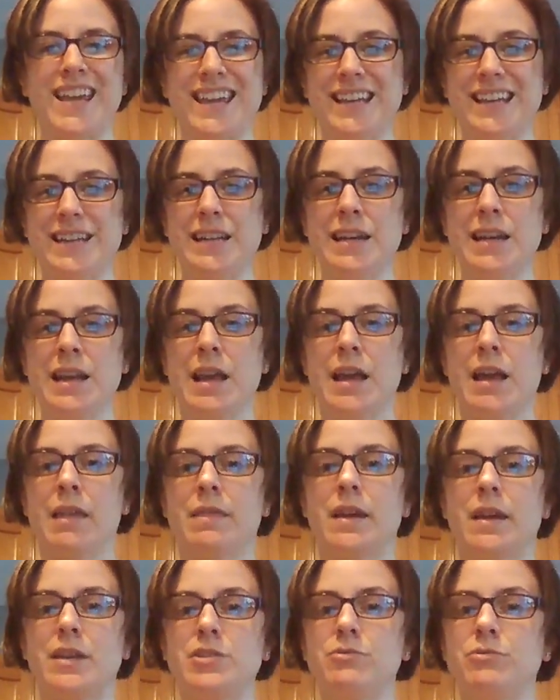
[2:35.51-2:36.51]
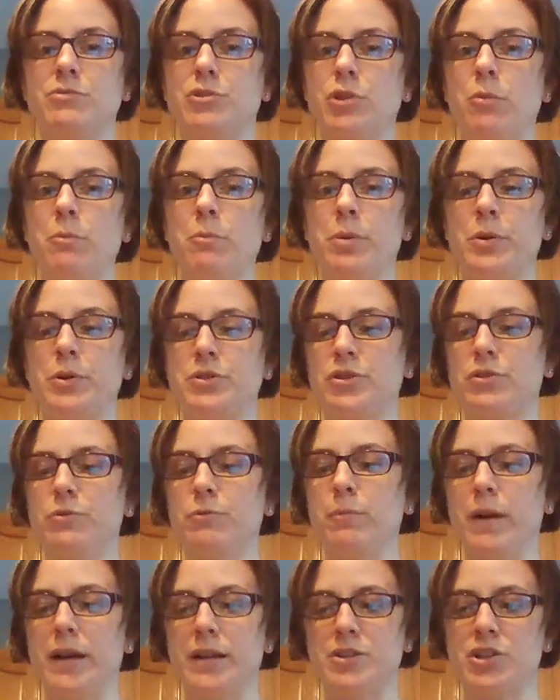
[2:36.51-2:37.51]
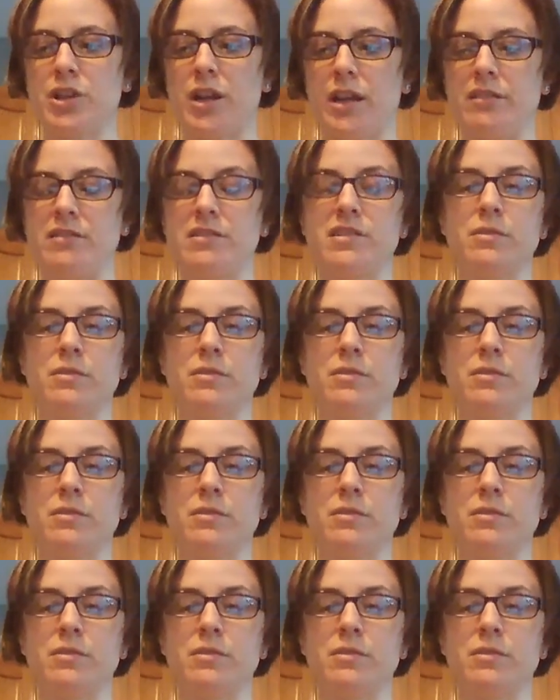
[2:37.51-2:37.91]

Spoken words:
in, that you don't put too much in.